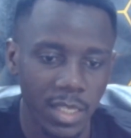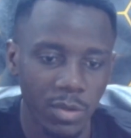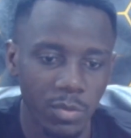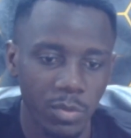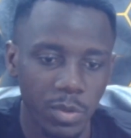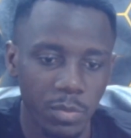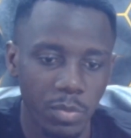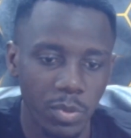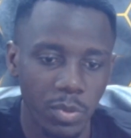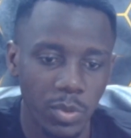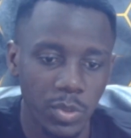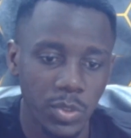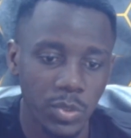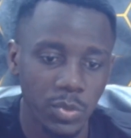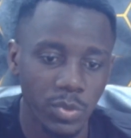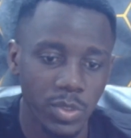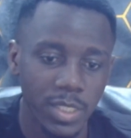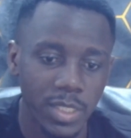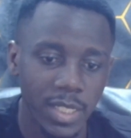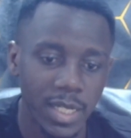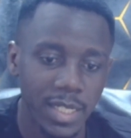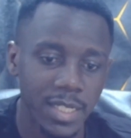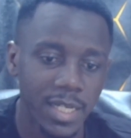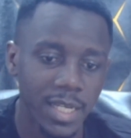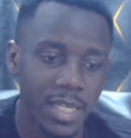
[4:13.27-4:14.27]
will push to
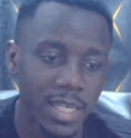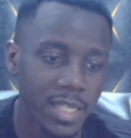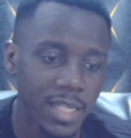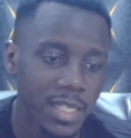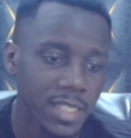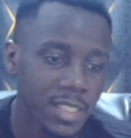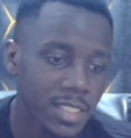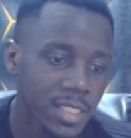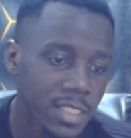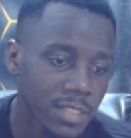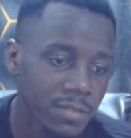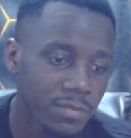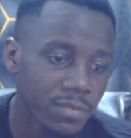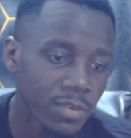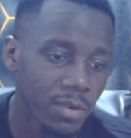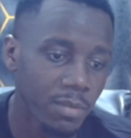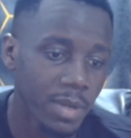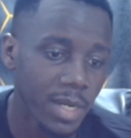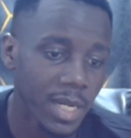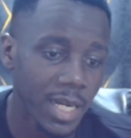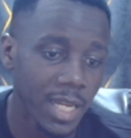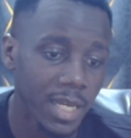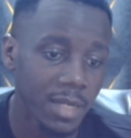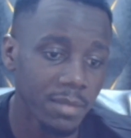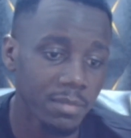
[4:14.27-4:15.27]
start against his former
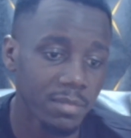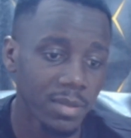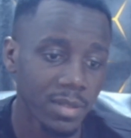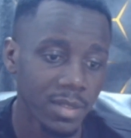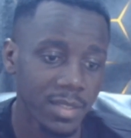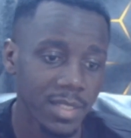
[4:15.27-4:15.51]
club.